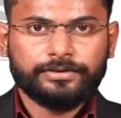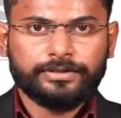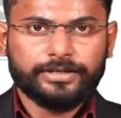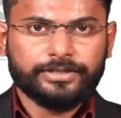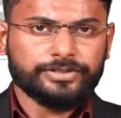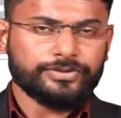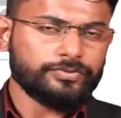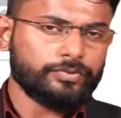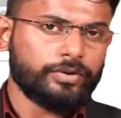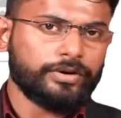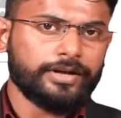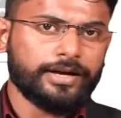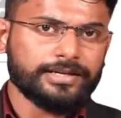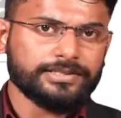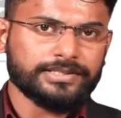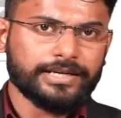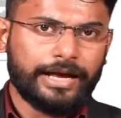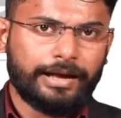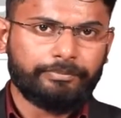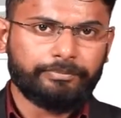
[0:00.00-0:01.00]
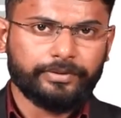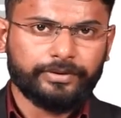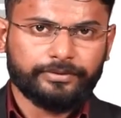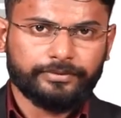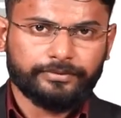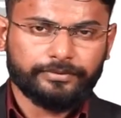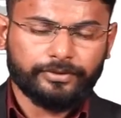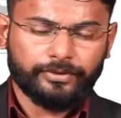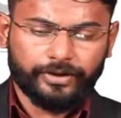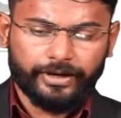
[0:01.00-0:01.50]
That is what has happened,
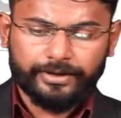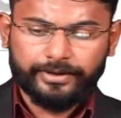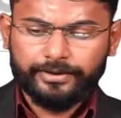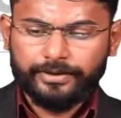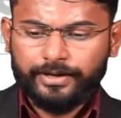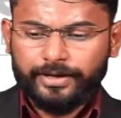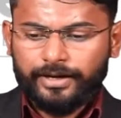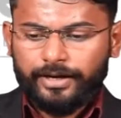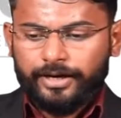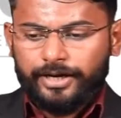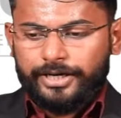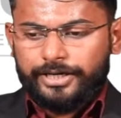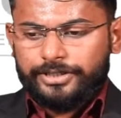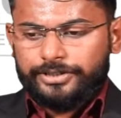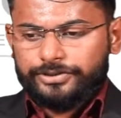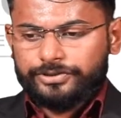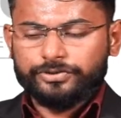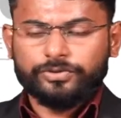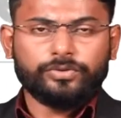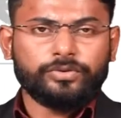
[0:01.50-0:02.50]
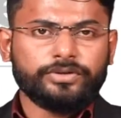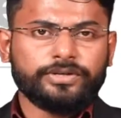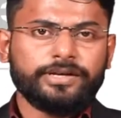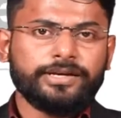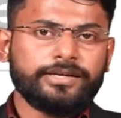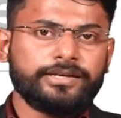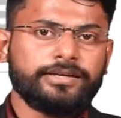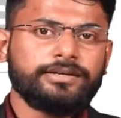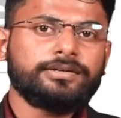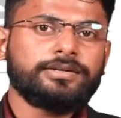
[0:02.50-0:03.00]
right? So
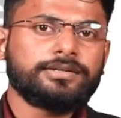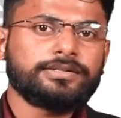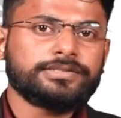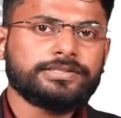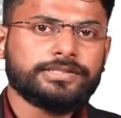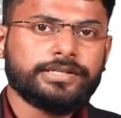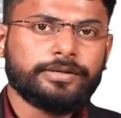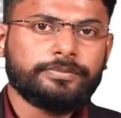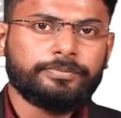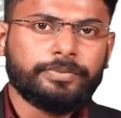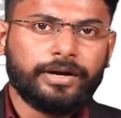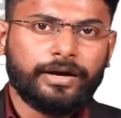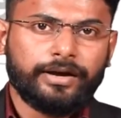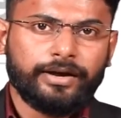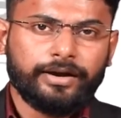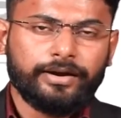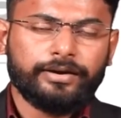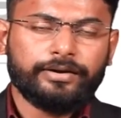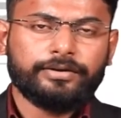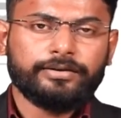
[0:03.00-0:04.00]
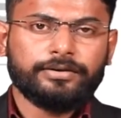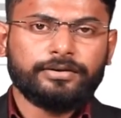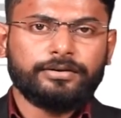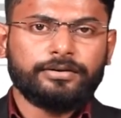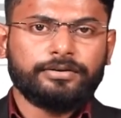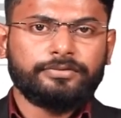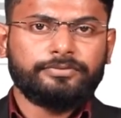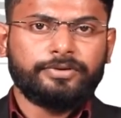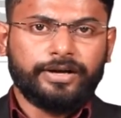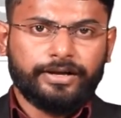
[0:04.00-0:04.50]
taking a step ahead,
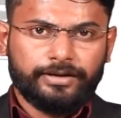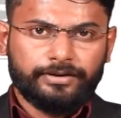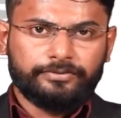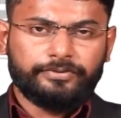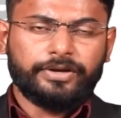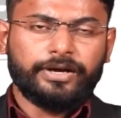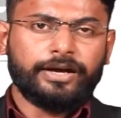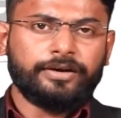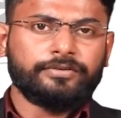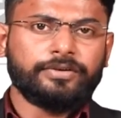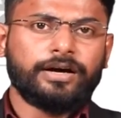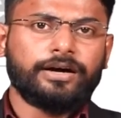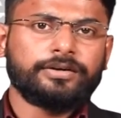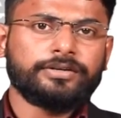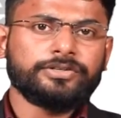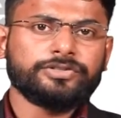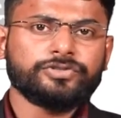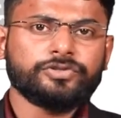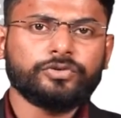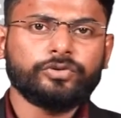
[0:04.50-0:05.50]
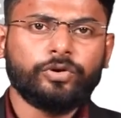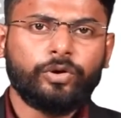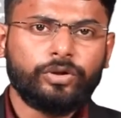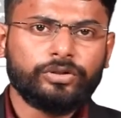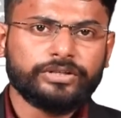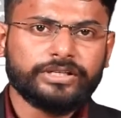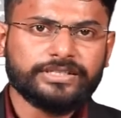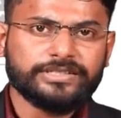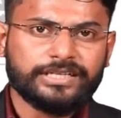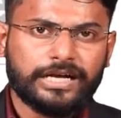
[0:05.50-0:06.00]
while we have understood all
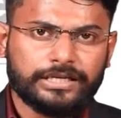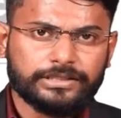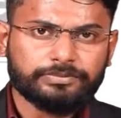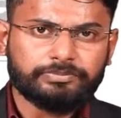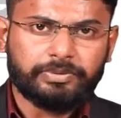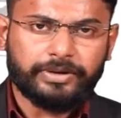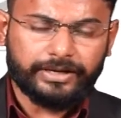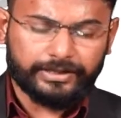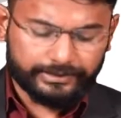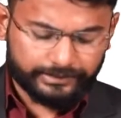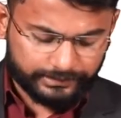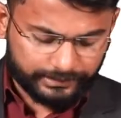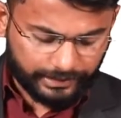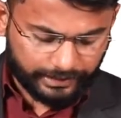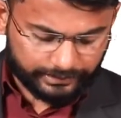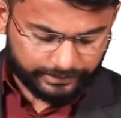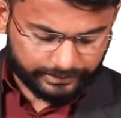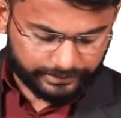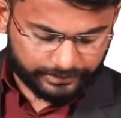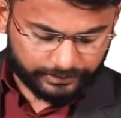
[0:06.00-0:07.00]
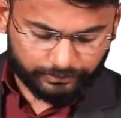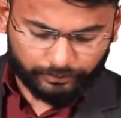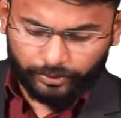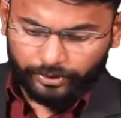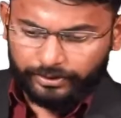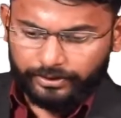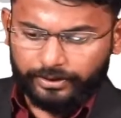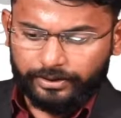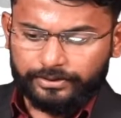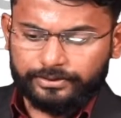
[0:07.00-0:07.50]
these aspects, that is,
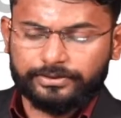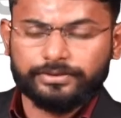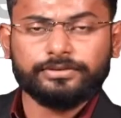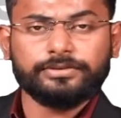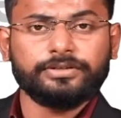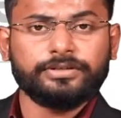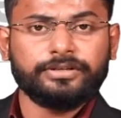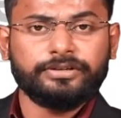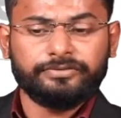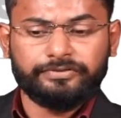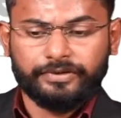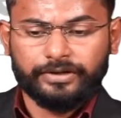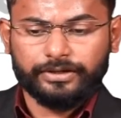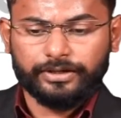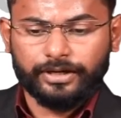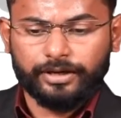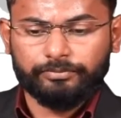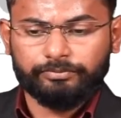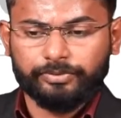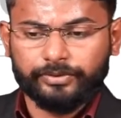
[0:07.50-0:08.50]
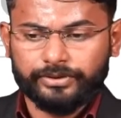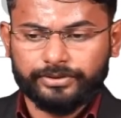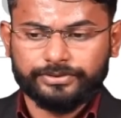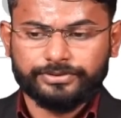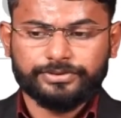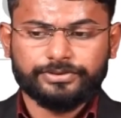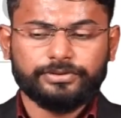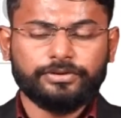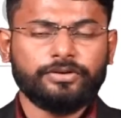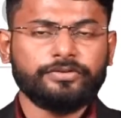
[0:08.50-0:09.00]
what are the different
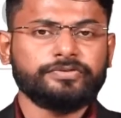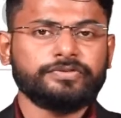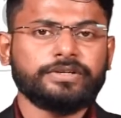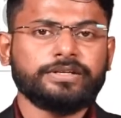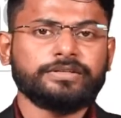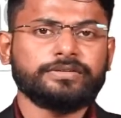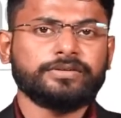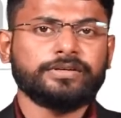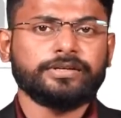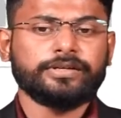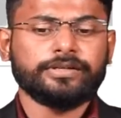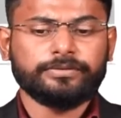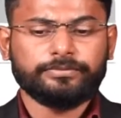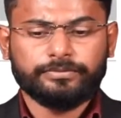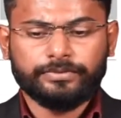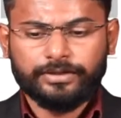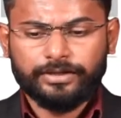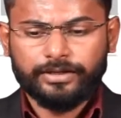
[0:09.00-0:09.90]
components of the Ethereum?